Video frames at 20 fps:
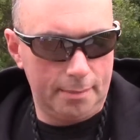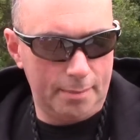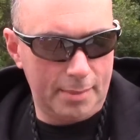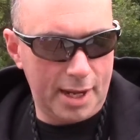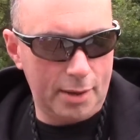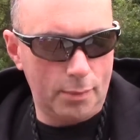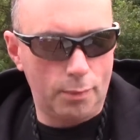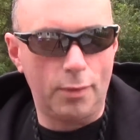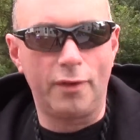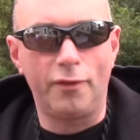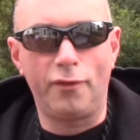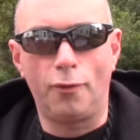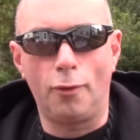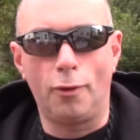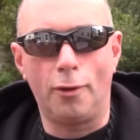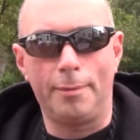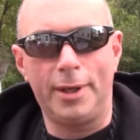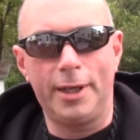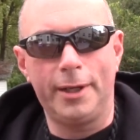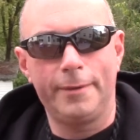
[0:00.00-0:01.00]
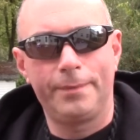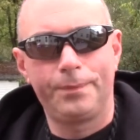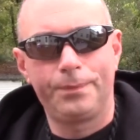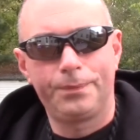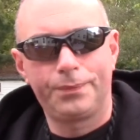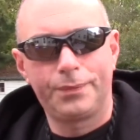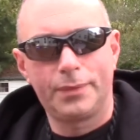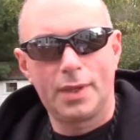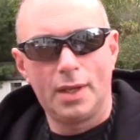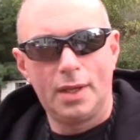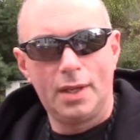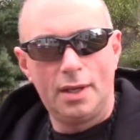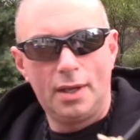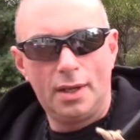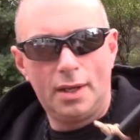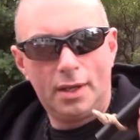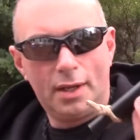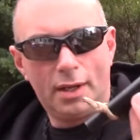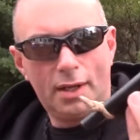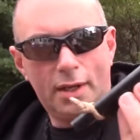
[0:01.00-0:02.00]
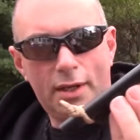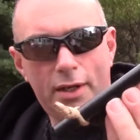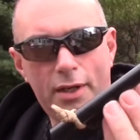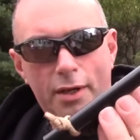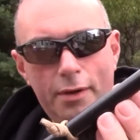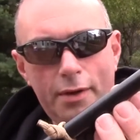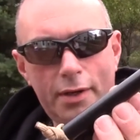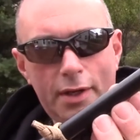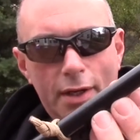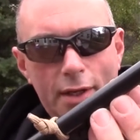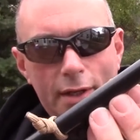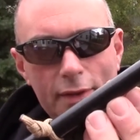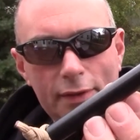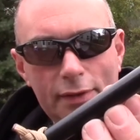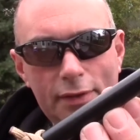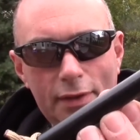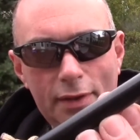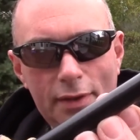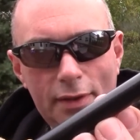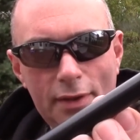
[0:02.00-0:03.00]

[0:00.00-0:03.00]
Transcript: made one for me. And here it is.